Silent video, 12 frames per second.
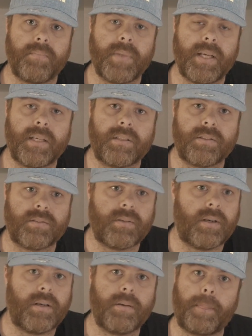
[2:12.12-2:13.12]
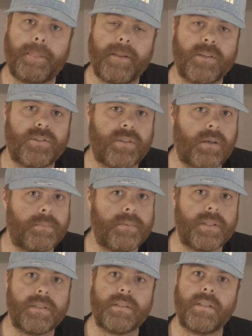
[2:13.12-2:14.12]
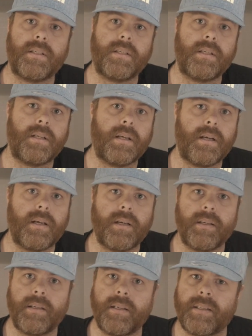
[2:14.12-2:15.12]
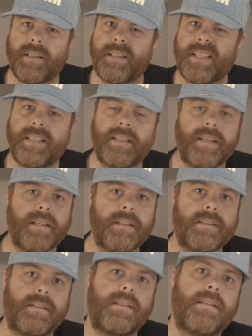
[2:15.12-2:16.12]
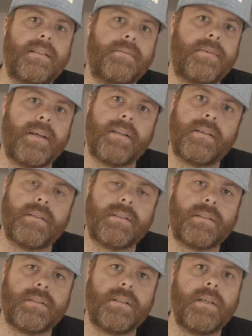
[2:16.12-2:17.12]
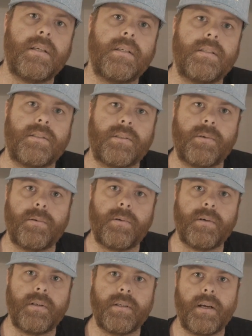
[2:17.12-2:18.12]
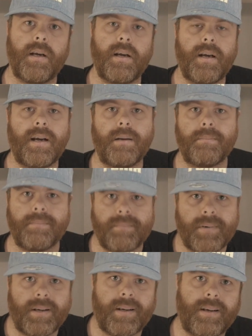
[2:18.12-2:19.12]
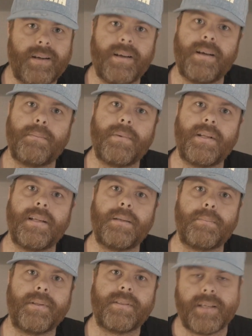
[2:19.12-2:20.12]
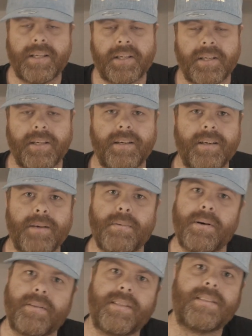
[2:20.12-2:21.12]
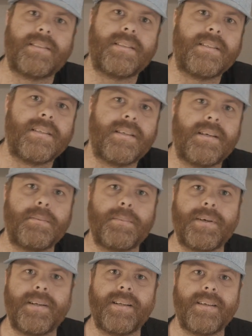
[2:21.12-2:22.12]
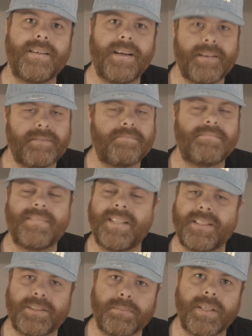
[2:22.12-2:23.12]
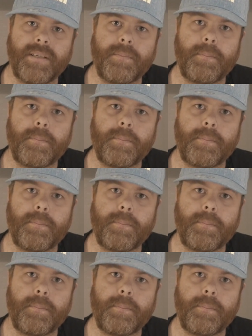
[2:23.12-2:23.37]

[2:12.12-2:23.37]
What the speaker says: extra sharpness and the details in the feathers. So yeah, I'm a little bit geeky about that, but yeah, that's me.